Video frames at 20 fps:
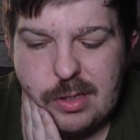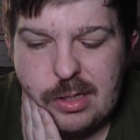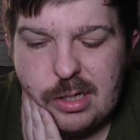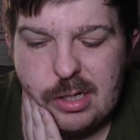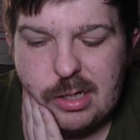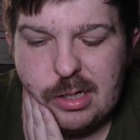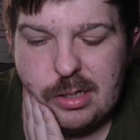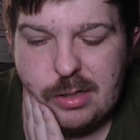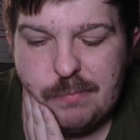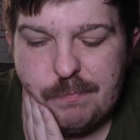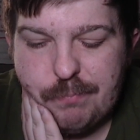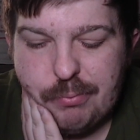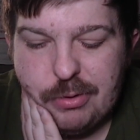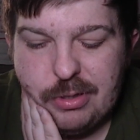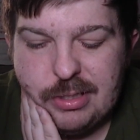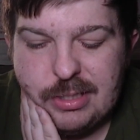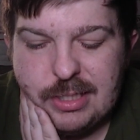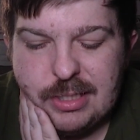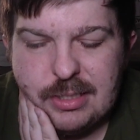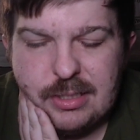the
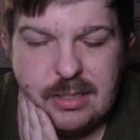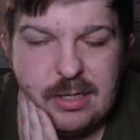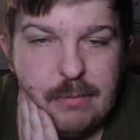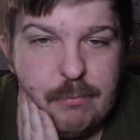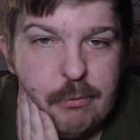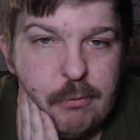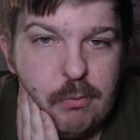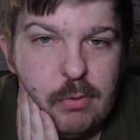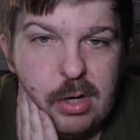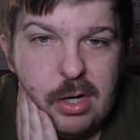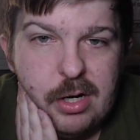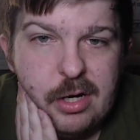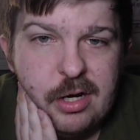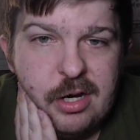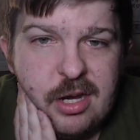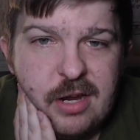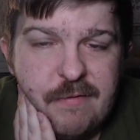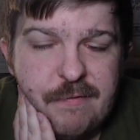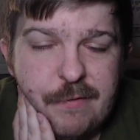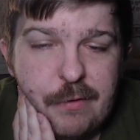preseason number
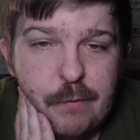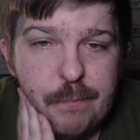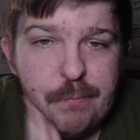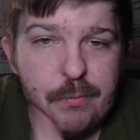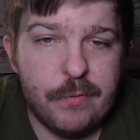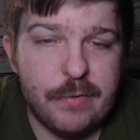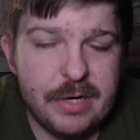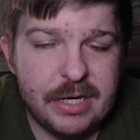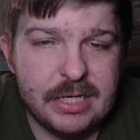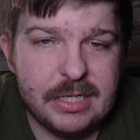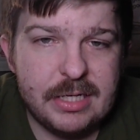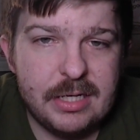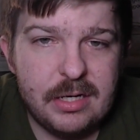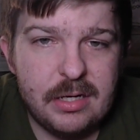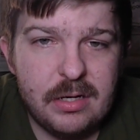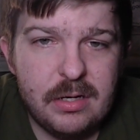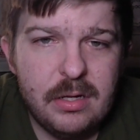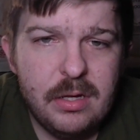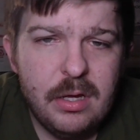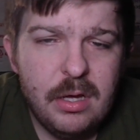one, if you're
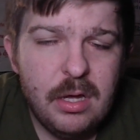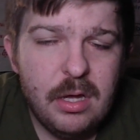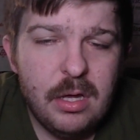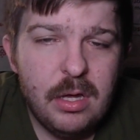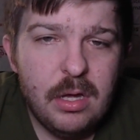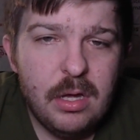predicted